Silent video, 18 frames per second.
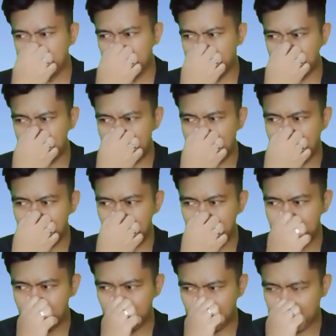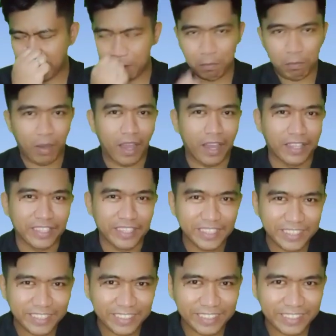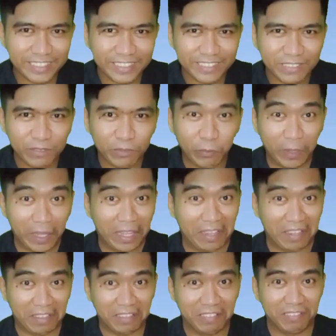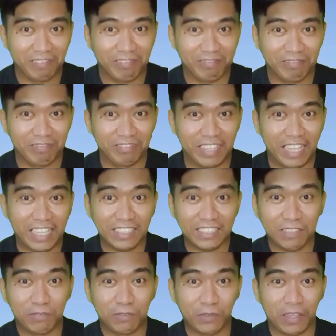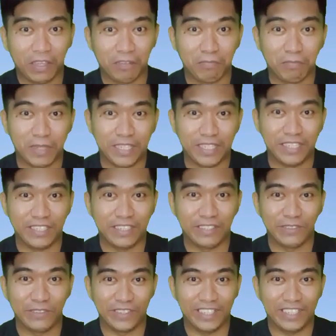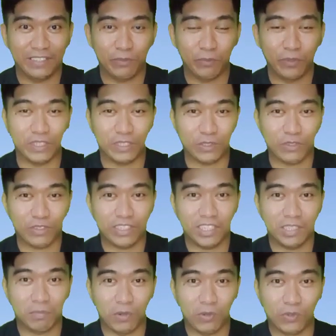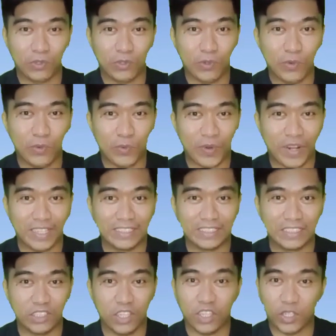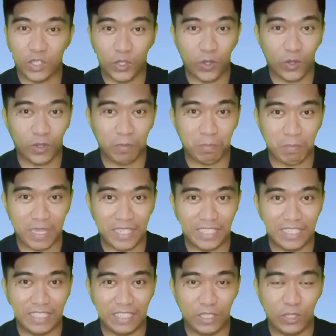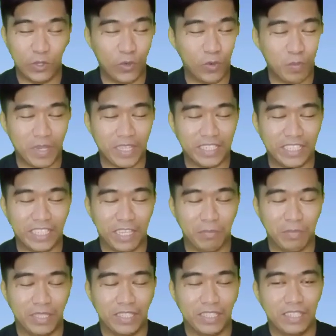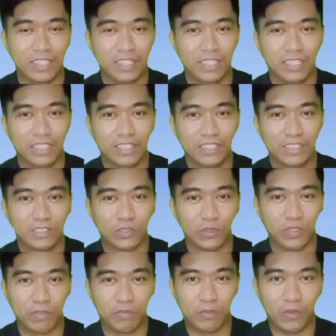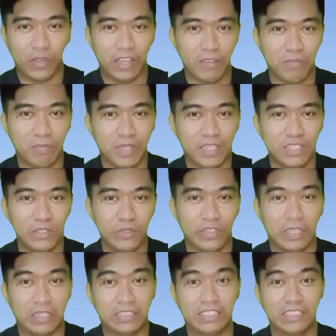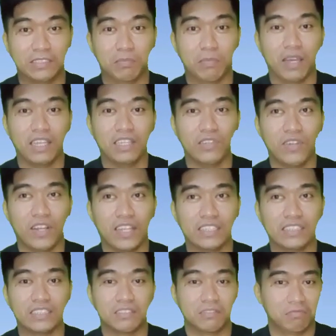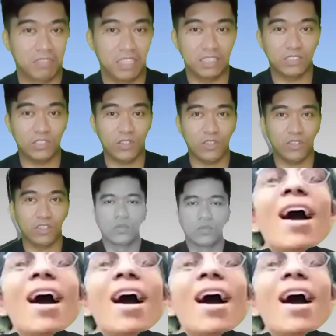Maybe you can buy it. Well, that if you have money, right? We are talking about no rice, not money, no money, I mean. So if you have money, you can just buy rice. That's all.